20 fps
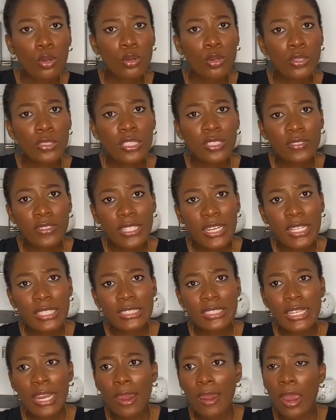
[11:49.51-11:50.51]
good evening,
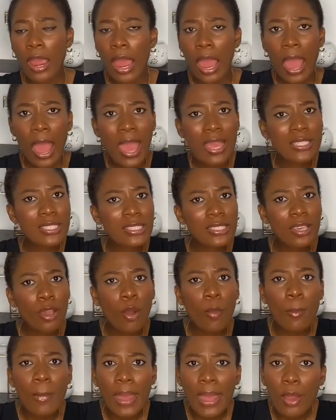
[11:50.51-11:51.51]
Auntie Dara. I stay
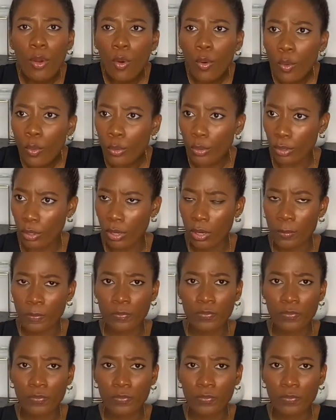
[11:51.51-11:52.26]
on my own.